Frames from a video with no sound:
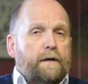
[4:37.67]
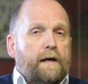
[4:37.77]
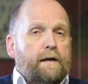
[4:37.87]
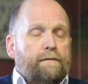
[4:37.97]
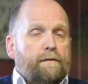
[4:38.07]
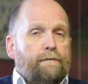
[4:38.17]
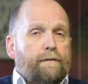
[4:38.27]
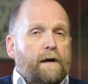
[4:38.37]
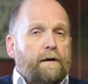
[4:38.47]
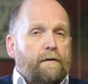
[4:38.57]
if the
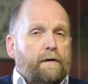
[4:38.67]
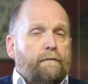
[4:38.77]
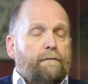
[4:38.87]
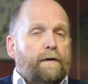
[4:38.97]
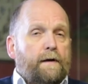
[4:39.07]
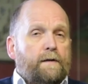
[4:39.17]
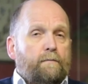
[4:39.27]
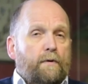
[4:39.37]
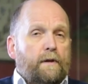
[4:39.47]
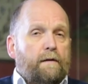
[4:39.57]
firer fired the
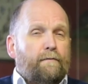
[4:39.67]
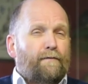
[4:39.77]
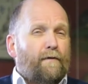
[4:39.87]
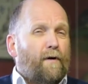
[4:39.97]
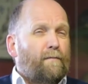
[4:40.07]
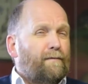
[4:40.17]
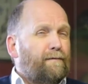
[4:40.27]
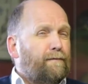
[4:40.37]
bullet from